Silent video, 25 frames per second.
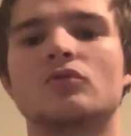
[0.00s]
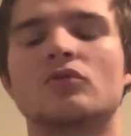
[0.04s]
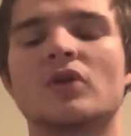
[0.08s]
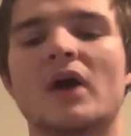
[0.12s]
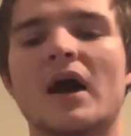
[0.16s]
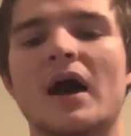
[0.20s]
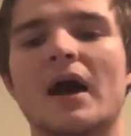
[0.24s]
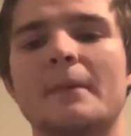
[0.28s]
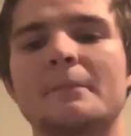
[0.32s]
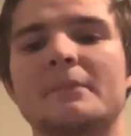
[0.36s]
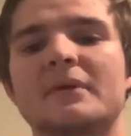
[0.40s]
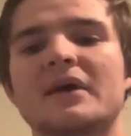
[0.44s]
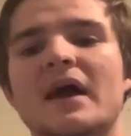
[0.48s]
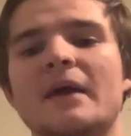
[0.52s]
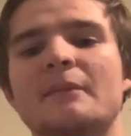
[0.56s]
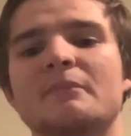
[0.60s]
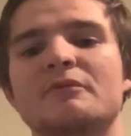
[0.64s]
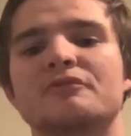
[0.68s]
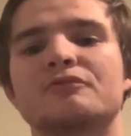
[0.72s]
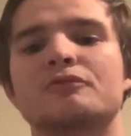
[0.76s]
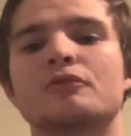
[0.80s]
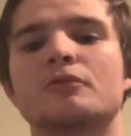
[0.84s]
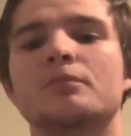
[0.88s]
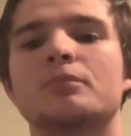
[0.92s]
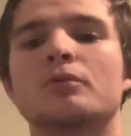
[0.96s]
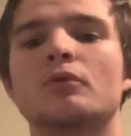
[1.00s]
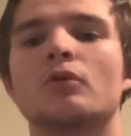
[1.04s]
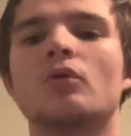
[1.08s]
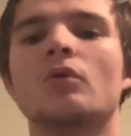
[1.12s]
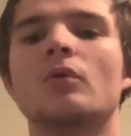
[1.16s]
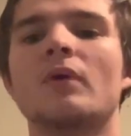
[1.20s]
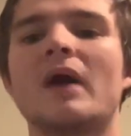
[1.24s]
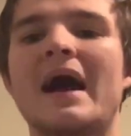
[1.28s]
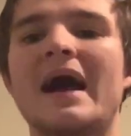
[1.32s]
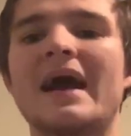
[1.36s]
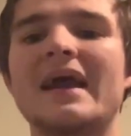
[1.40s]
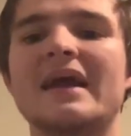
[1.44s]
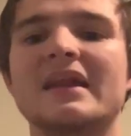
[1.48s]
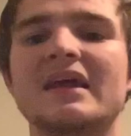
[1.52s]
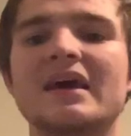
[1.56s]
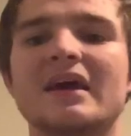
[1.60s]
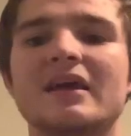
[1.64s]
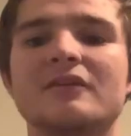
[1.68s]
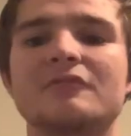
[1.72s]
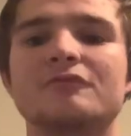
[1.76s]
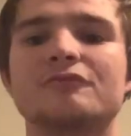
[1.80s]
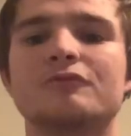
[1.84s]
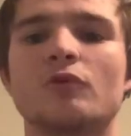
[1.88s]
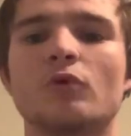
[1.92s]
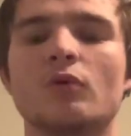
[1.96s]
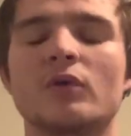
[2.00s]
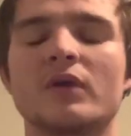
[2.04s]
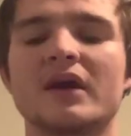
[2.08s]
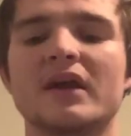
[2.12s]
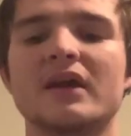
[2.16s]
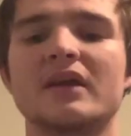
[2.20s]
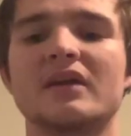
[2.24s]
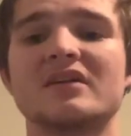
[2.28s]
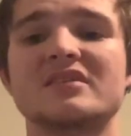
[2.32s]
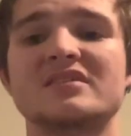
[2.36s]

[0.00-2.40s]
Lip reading: game of football, 18-14.